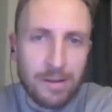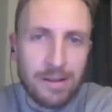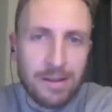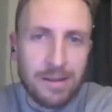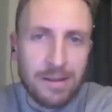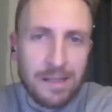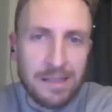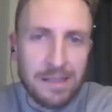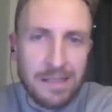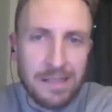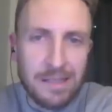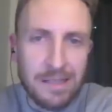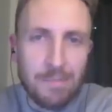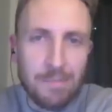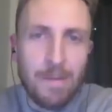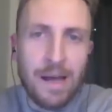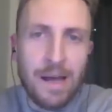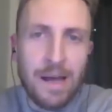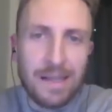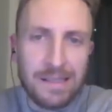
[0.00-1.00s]
that says
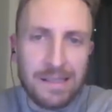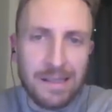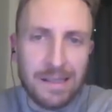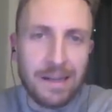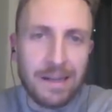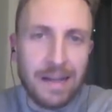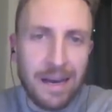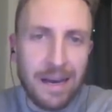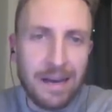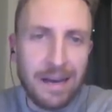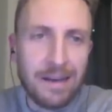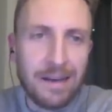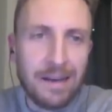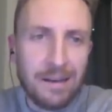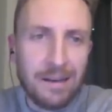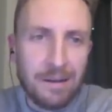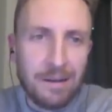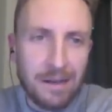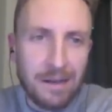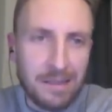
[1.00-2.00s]
bet Sunday,
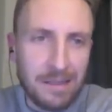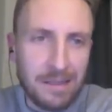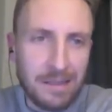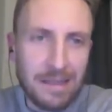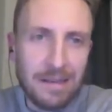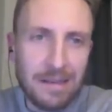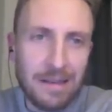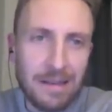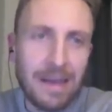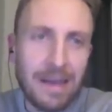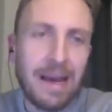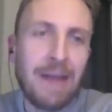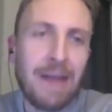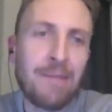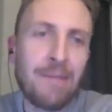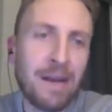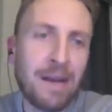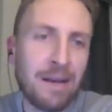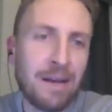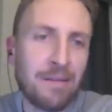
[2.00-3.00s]
because like I
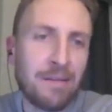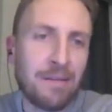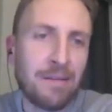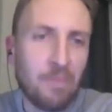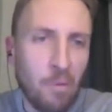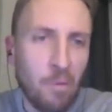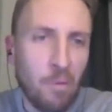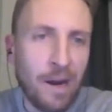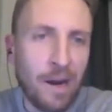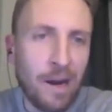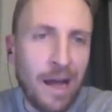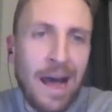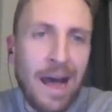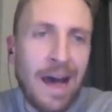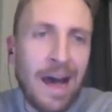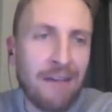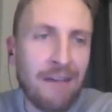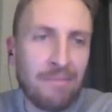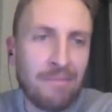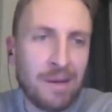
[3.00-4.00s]
make it
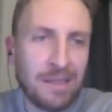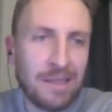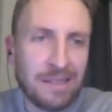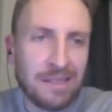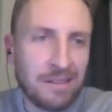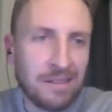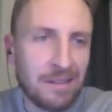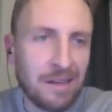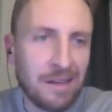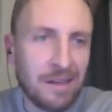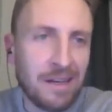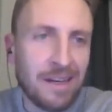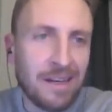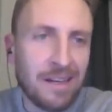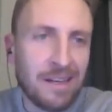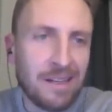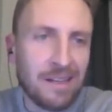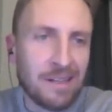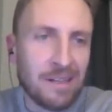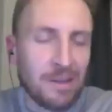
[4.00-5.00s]
1.5 basically.
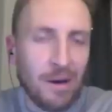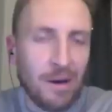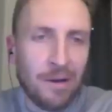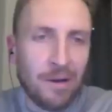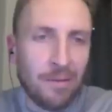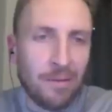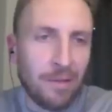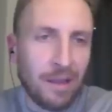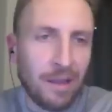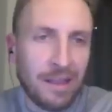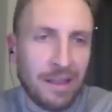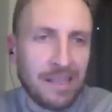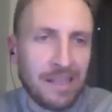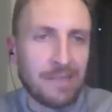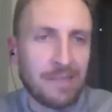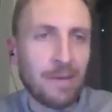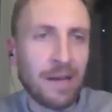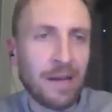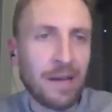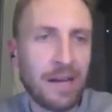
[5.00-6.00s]
So I don't think that's
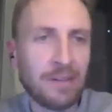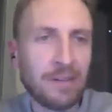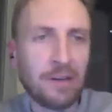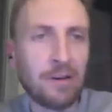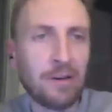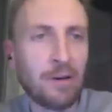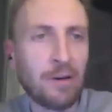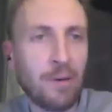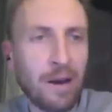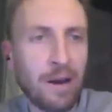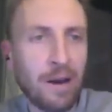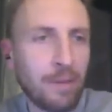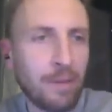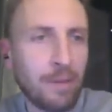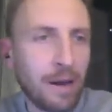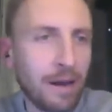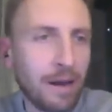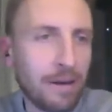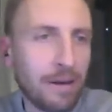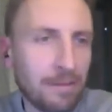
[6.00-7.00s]
a big edge. I don't know why he
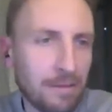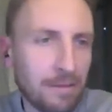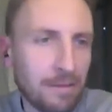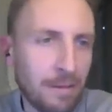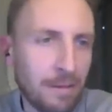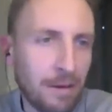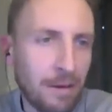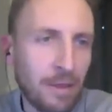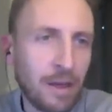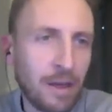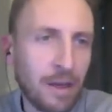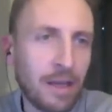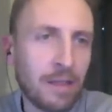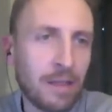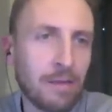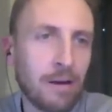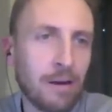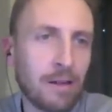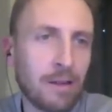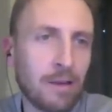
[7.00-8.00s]
bet it. I think he
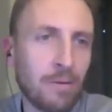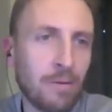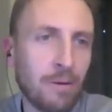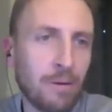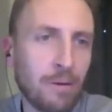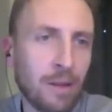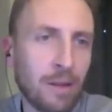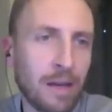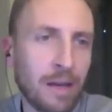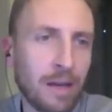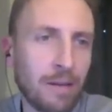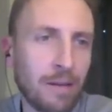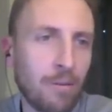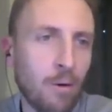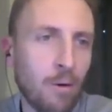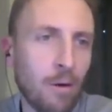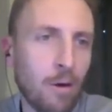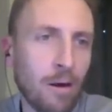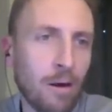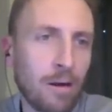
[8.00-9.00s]
thought that we would like it more.